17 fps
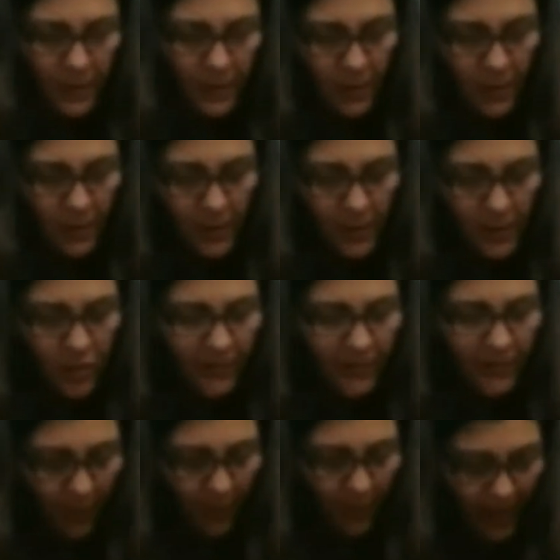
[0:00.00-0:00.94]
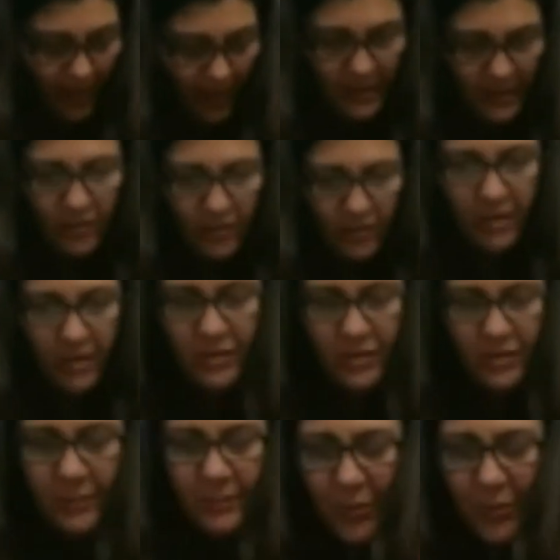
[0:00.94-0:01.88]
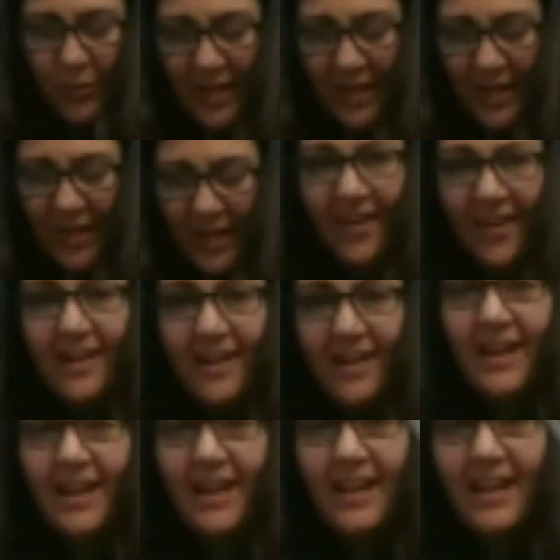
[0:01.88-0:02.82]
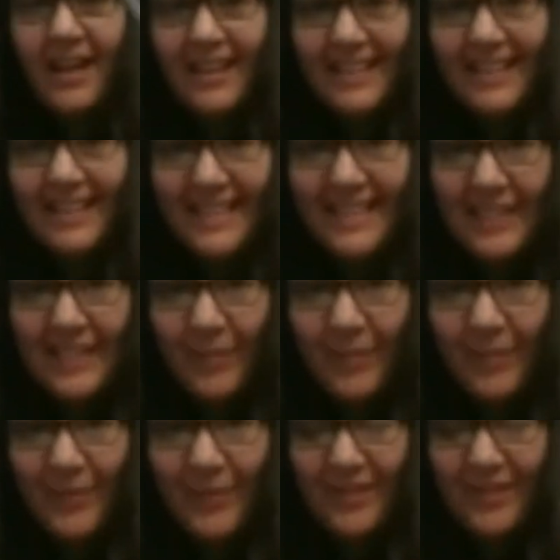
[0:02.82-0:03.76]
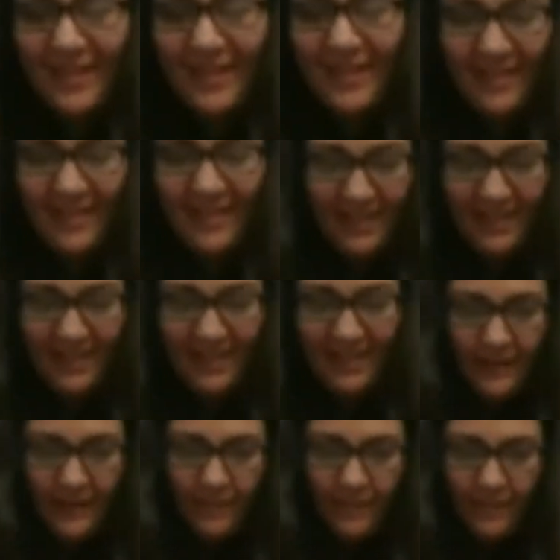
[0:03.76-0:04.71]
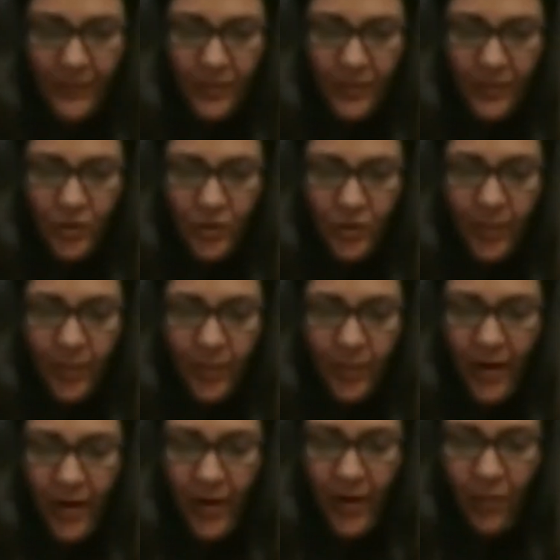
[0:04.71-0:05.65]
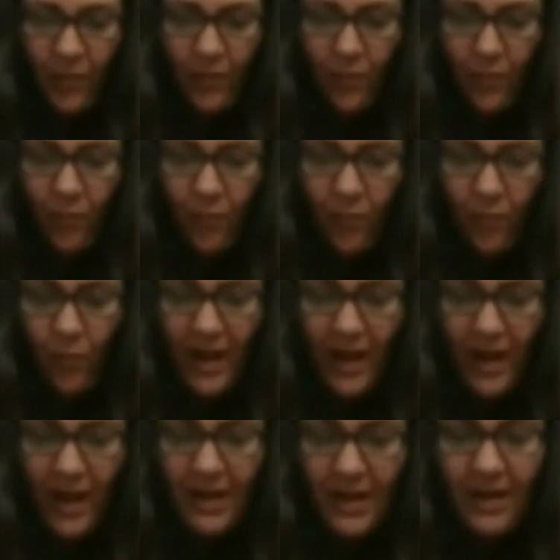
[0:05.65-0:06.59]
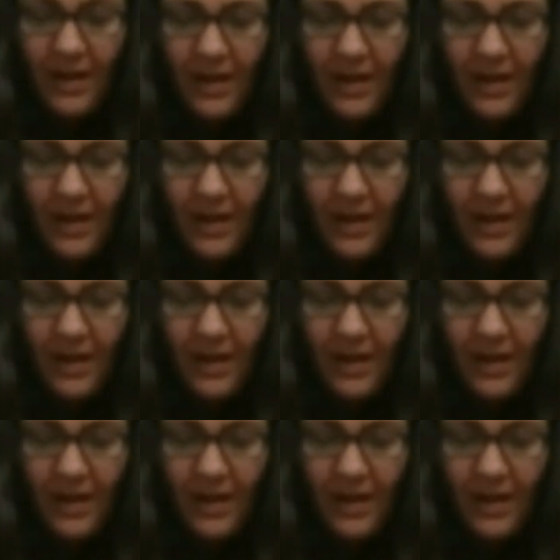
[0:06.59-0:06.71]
So I've got my little spoon here, teaspoon. So we pour in 1,